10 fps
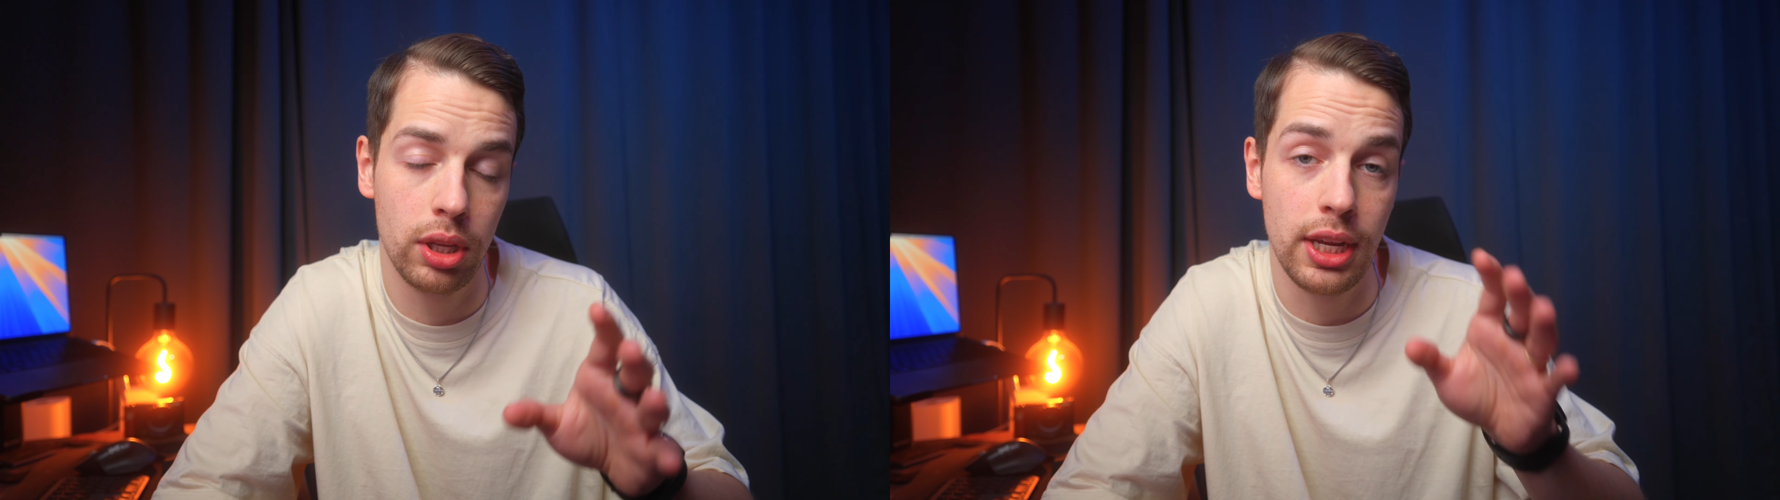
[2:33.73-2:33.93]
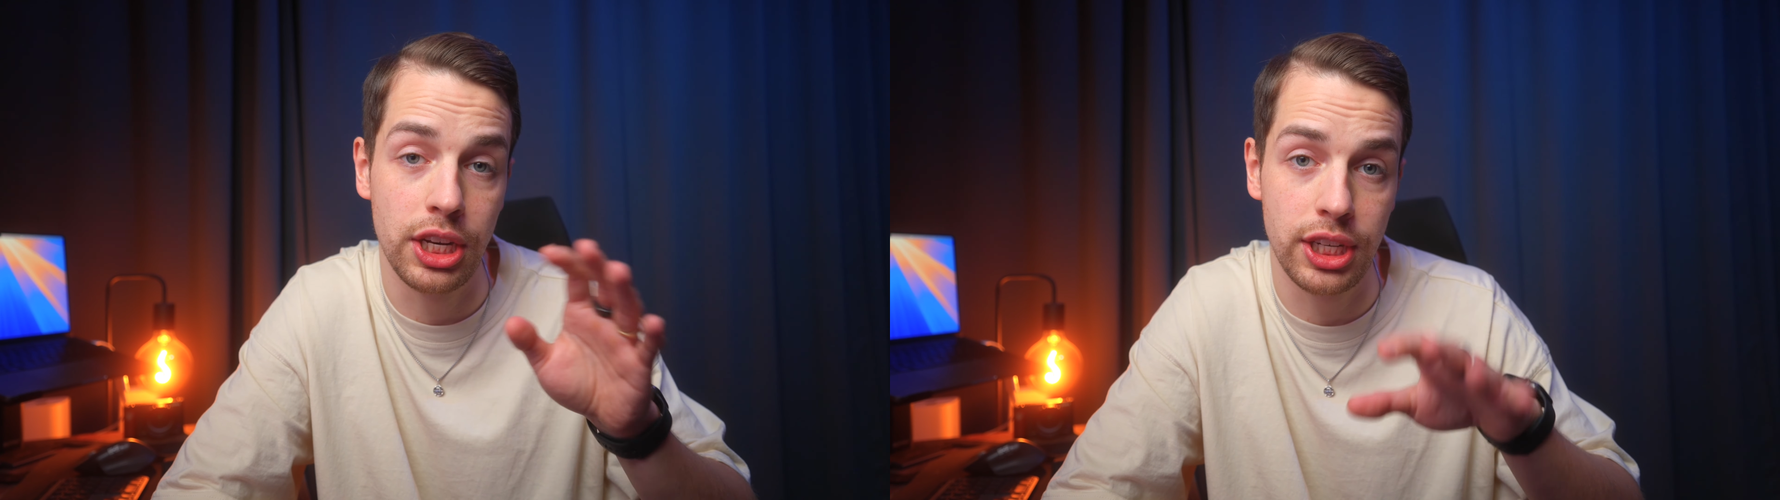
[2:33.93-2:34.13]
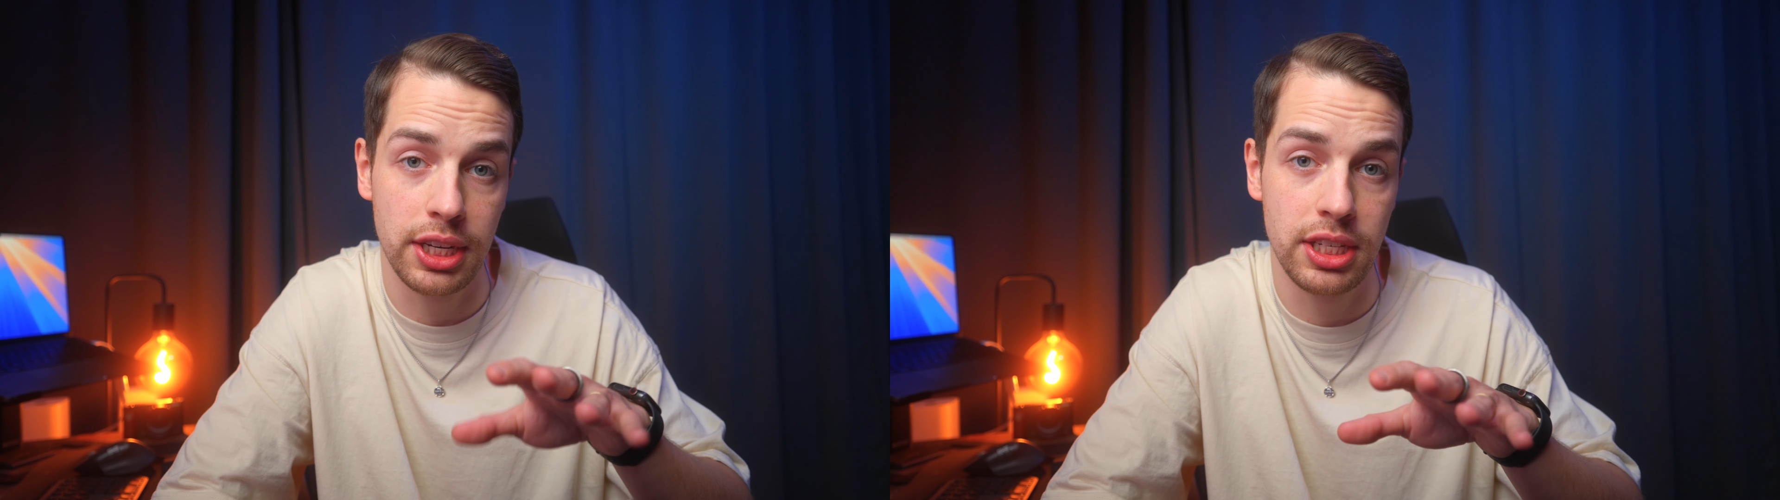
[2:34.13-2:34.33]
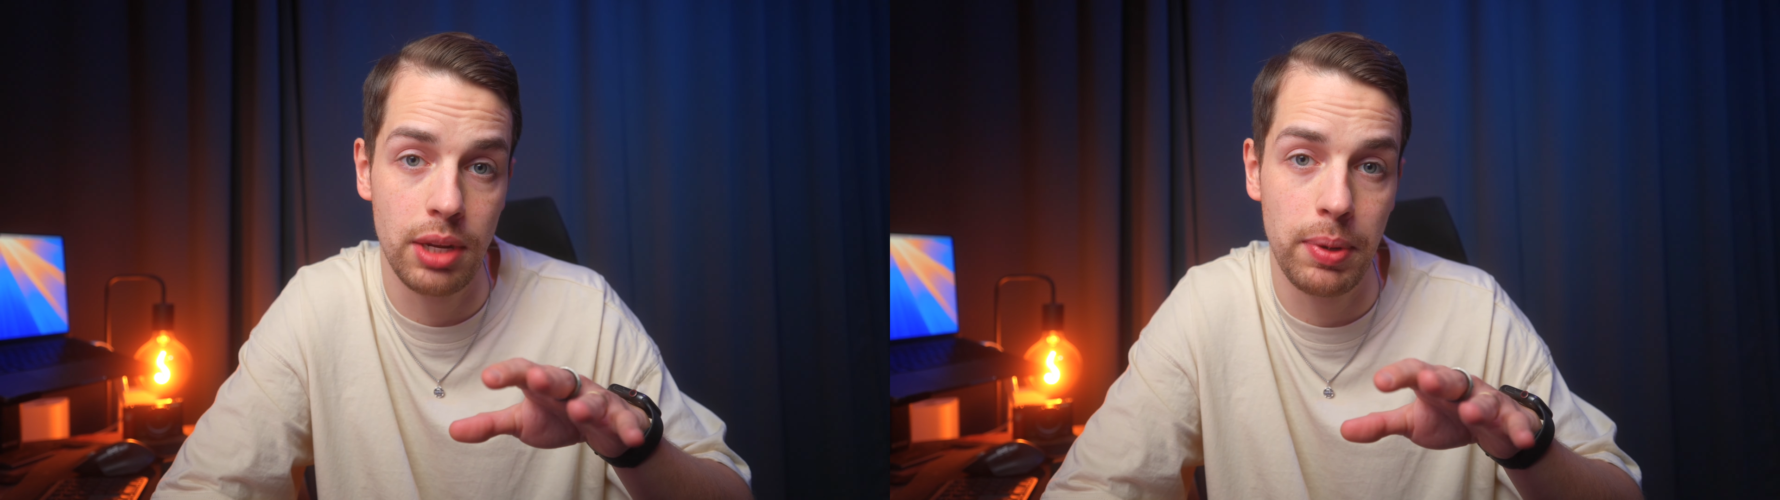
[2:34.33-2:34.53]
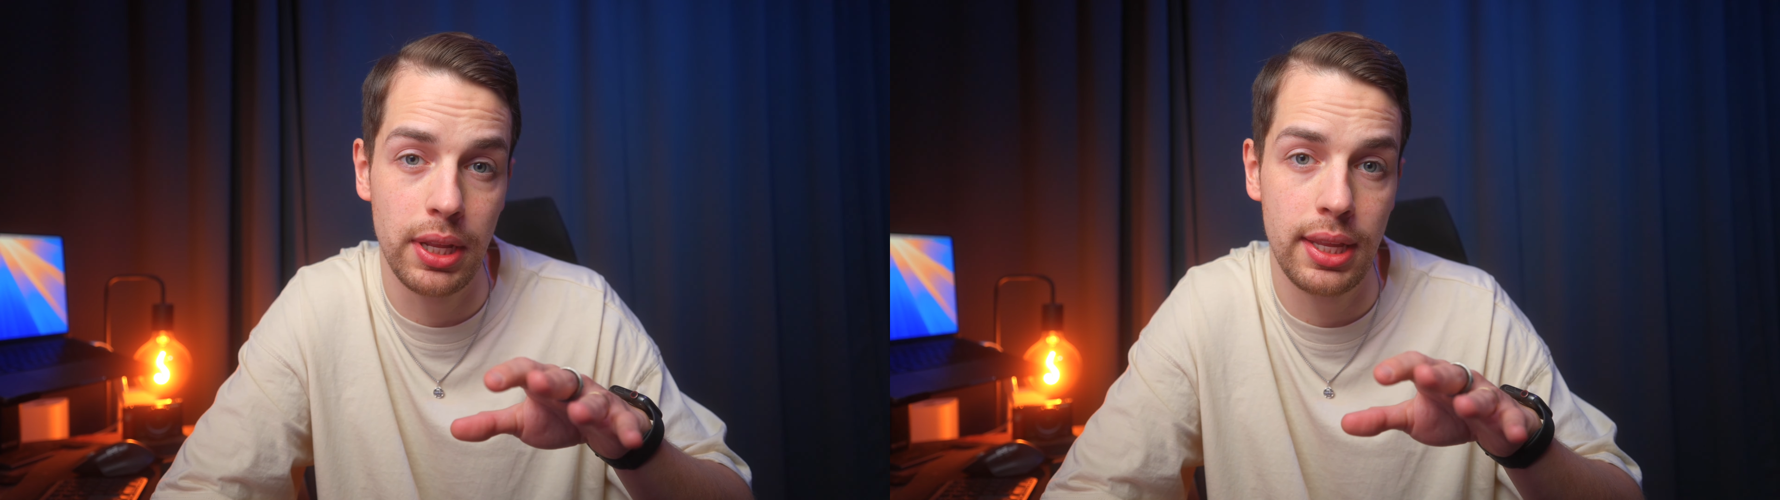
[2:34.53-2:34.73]
in
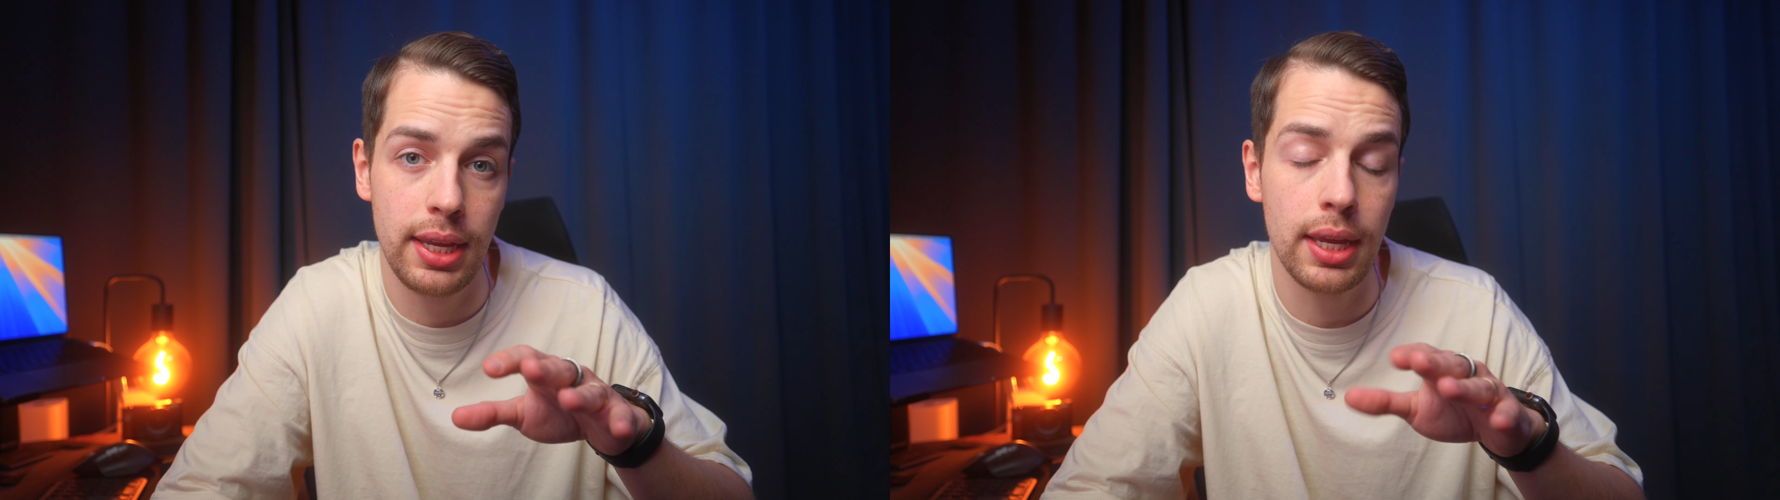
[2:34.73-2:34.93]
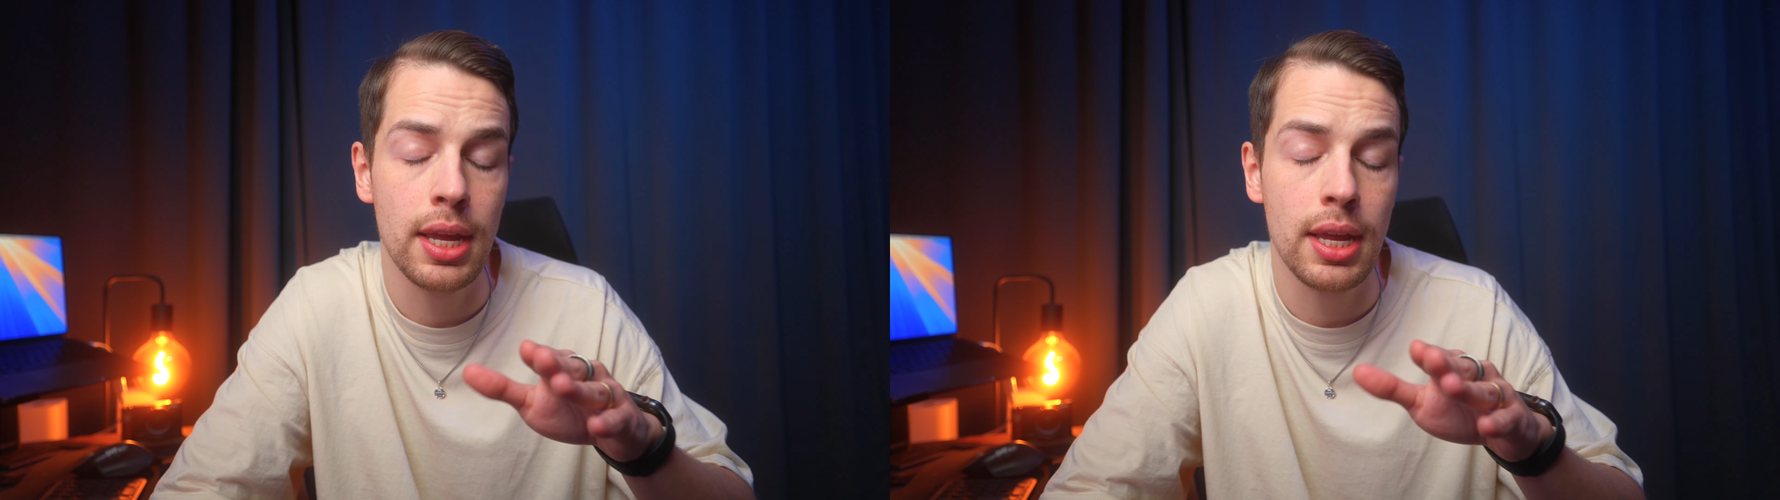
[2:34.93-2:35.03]
ChatGPT,